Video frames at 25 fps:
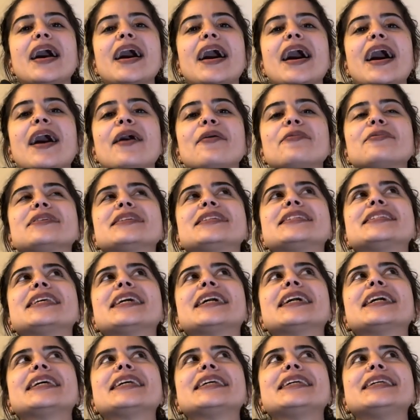I would
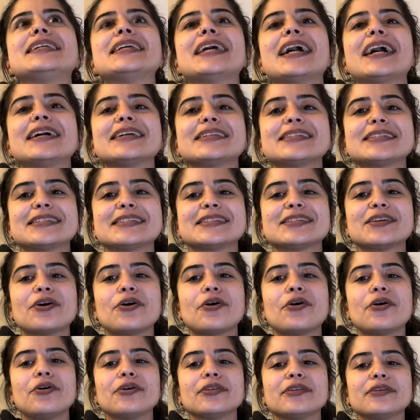say yes to
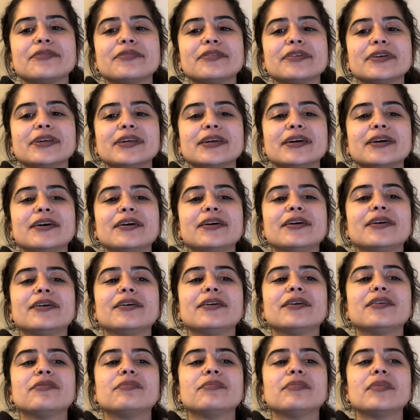all of it.
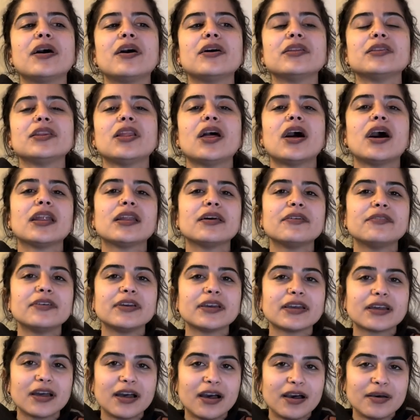A lot of
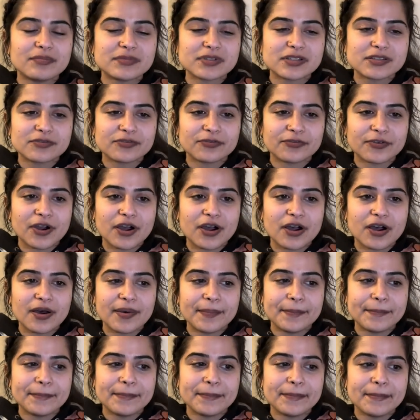it comes
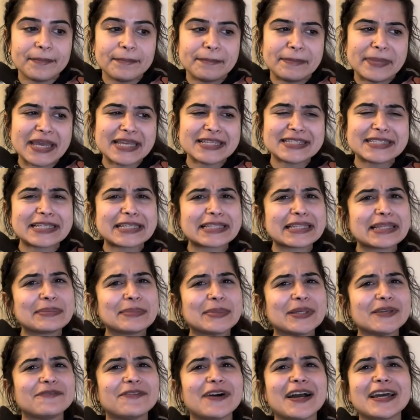from basically
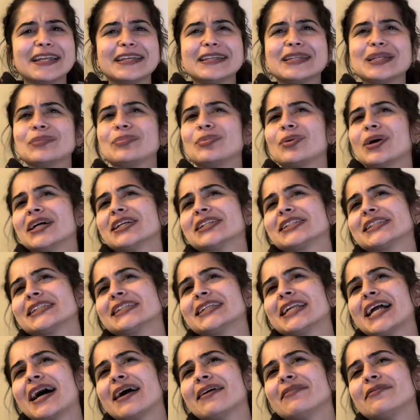me fighting depression.
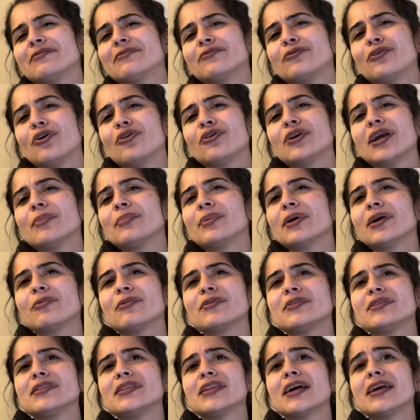I've grown up here
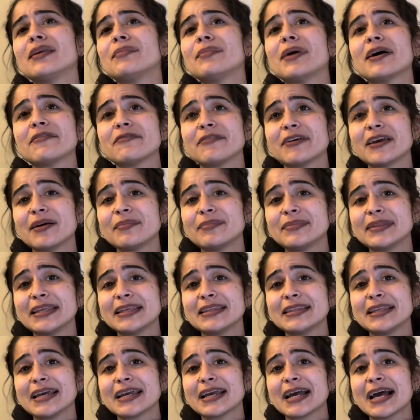with none of my family.
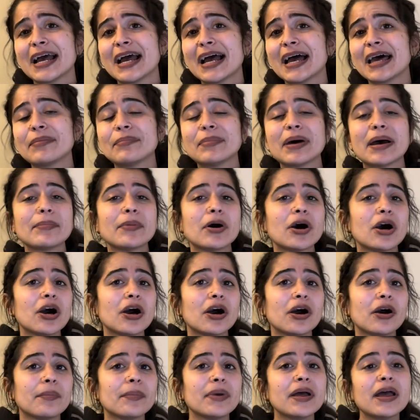Like, I had my
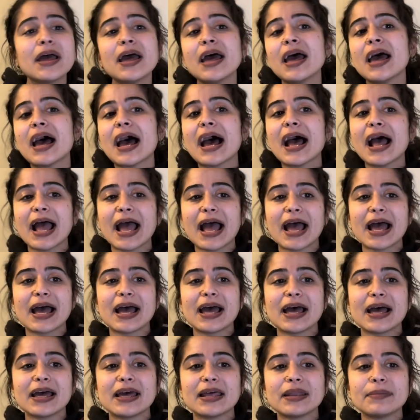mom, I
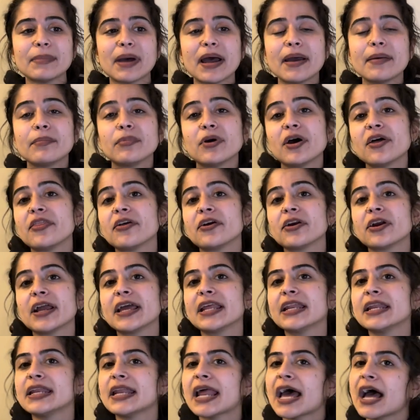had my brother
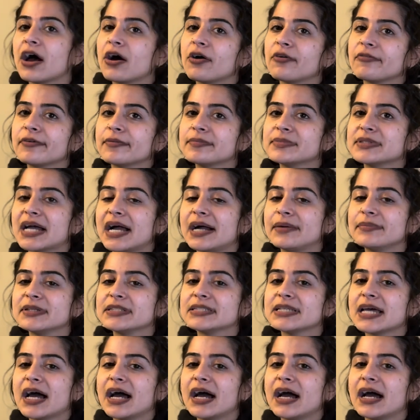in and out from time to
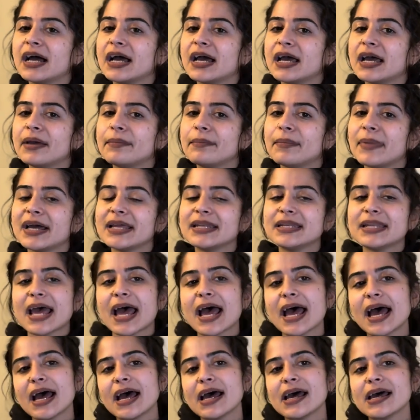time, my
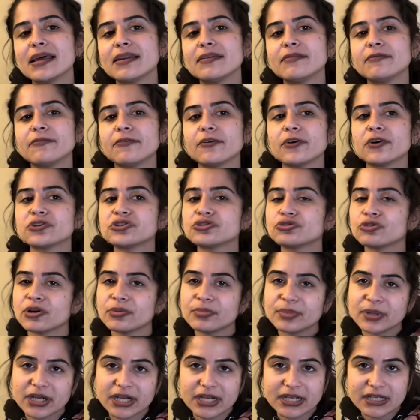dad for
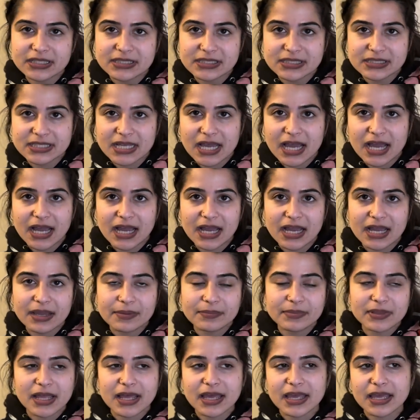short periods of
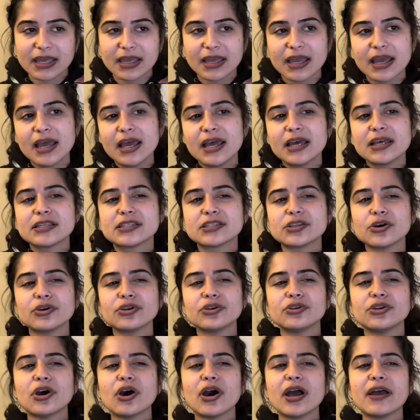time. Like, so,
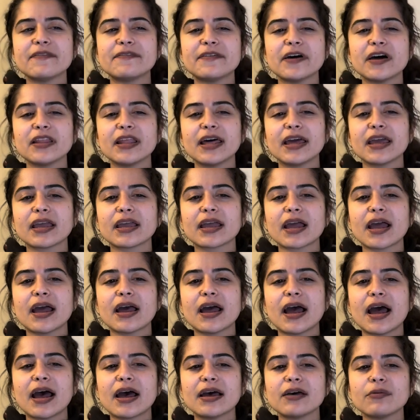you know, it felt like
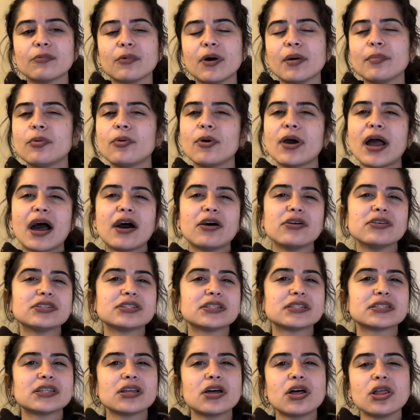at one point I was
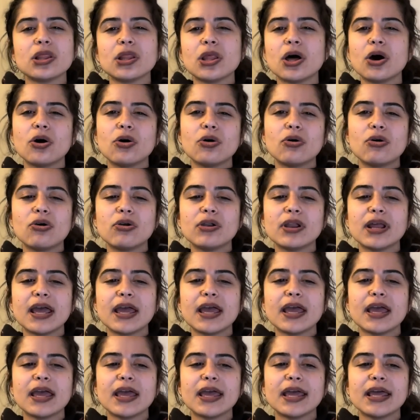just alone,
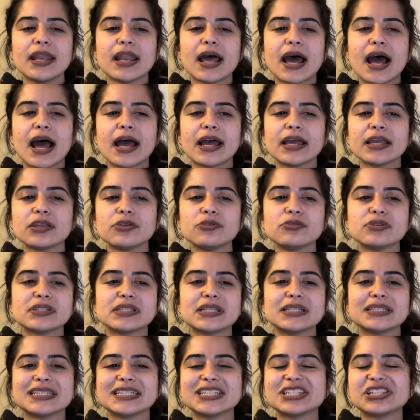and I used
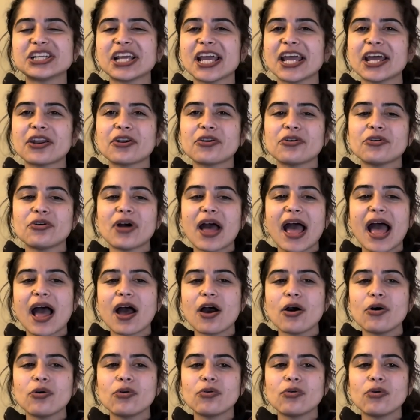it to channel
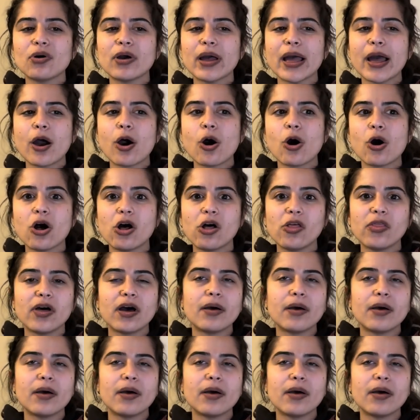out all the